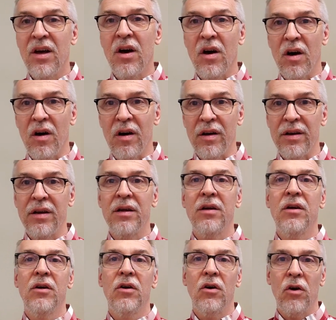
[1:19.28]
on
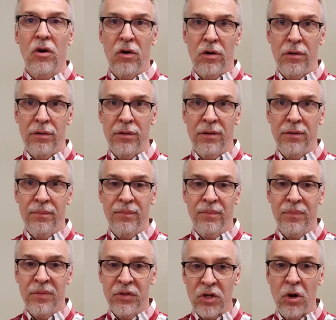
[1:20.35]
earth.
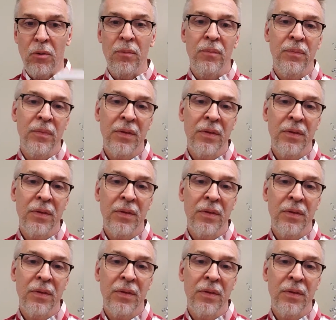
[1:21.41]
So,